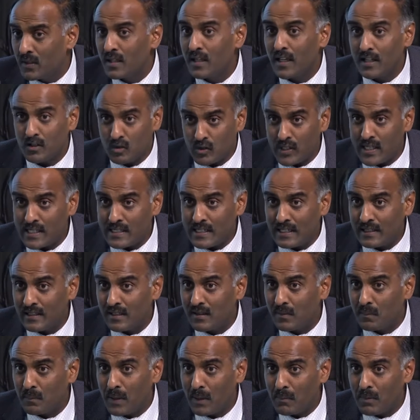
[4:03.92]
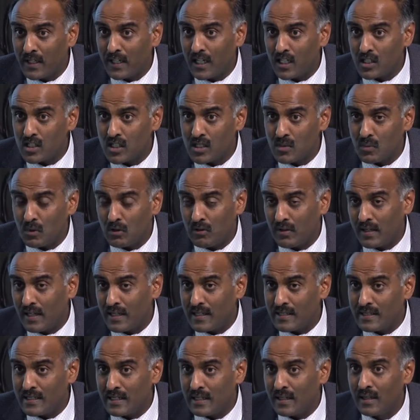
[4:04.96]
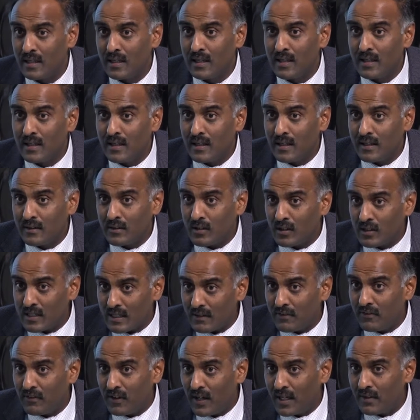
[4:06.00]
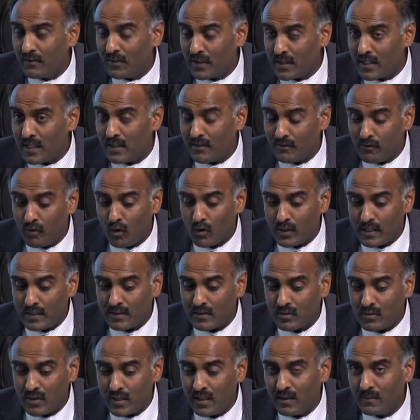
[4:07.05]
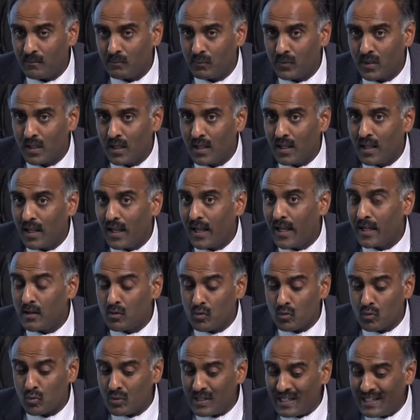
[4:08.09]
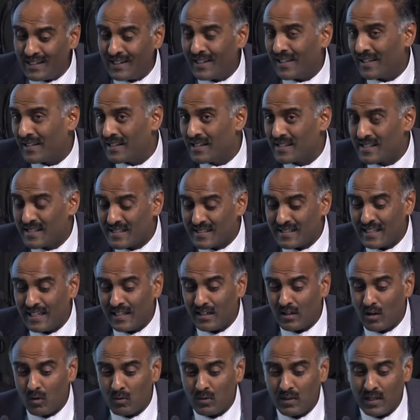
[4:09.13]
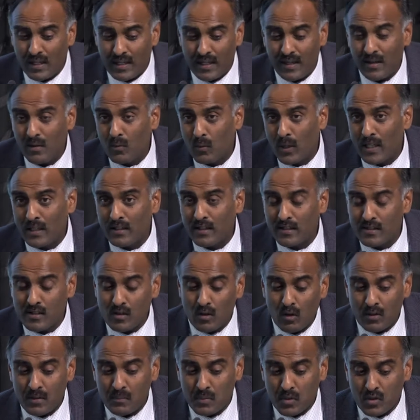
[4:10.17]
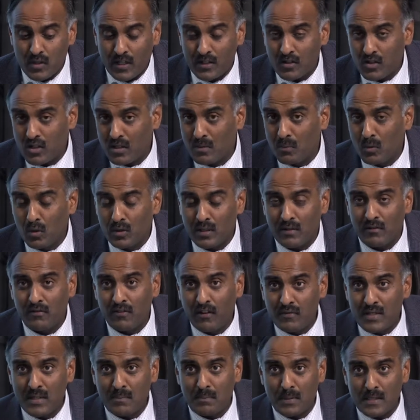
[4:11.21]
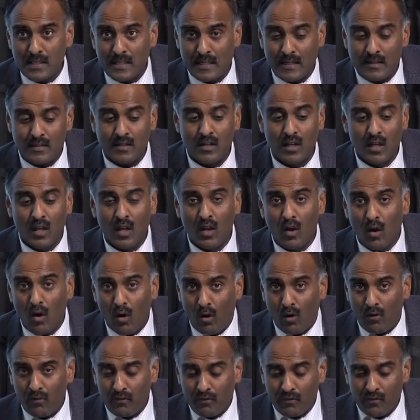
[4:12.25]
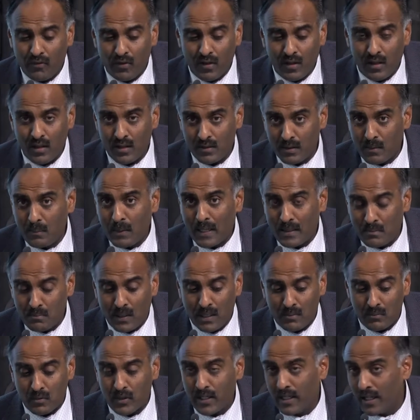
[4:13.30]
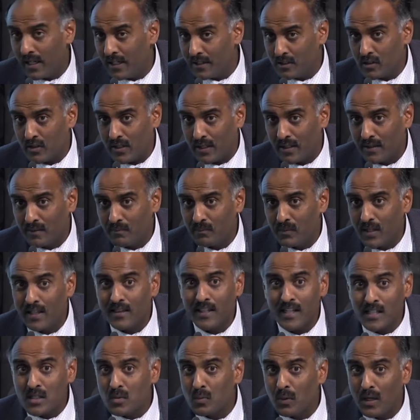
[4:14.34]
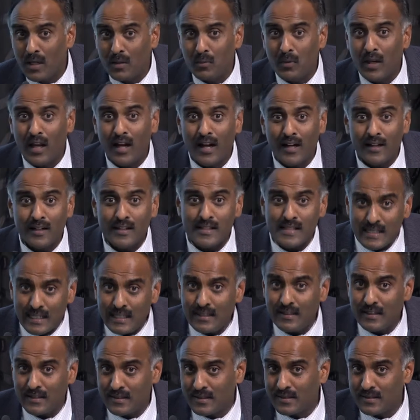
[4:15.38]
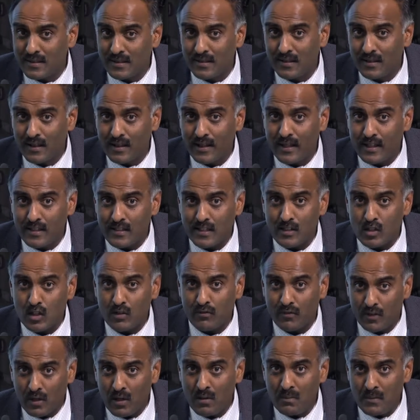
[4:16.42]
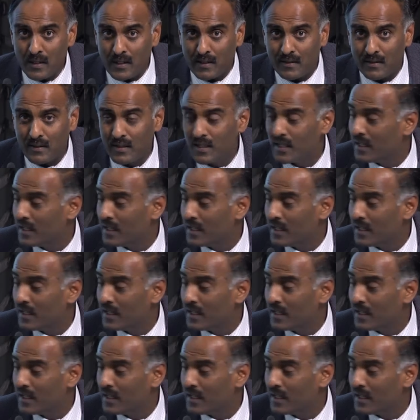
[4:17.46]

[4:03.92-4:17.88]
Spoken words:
Interesting that the publications were in 1935 and then 43, and really seen only when there's clot obstruction of more than 50% of the main pulmonary artery. And that's why we hardly see this ECG phenomenon,